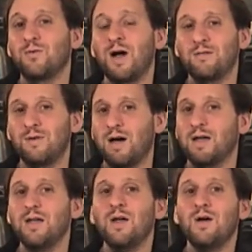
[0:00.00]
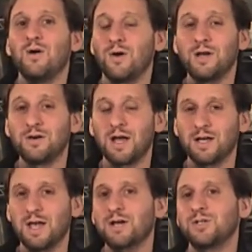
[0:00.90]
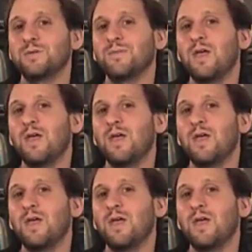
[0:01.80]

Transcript: Wi-Fi or internet connection.